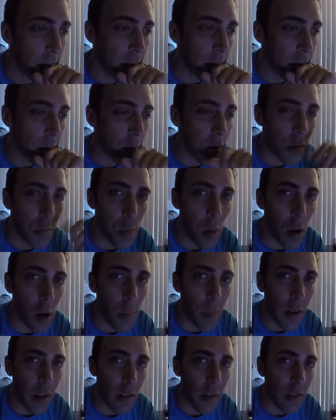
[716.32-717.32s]
it was probably
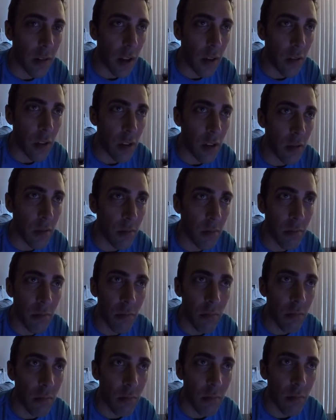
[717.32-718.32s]
about
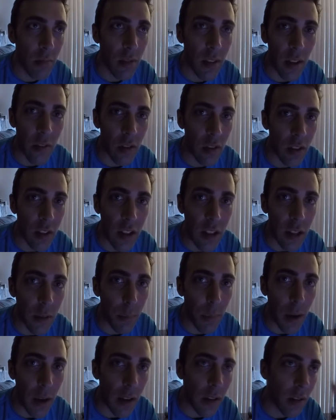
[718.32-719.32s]
7:17
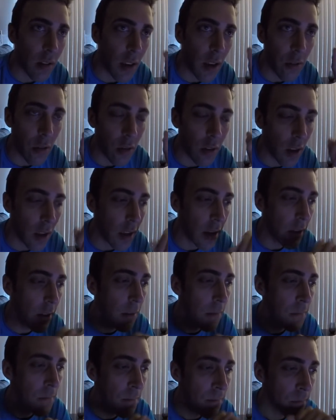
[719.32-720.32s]
pace, give or take.
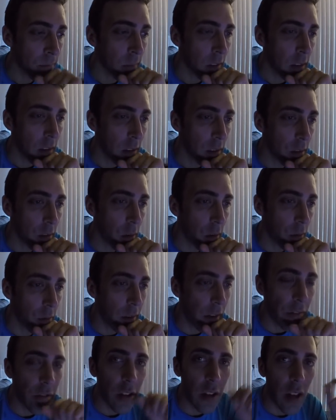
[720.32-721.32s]
So
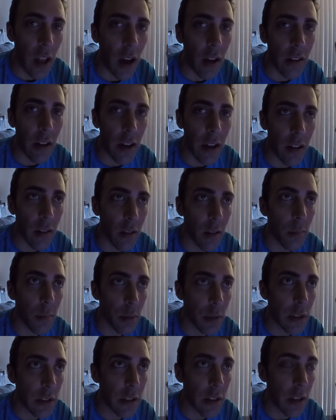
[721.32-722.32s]
definitely not like
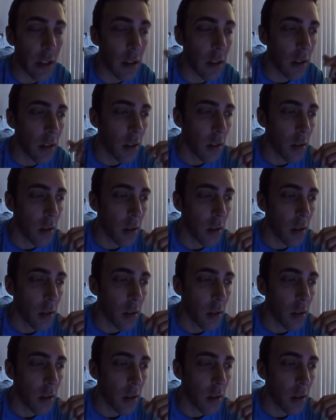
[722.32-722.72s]
completely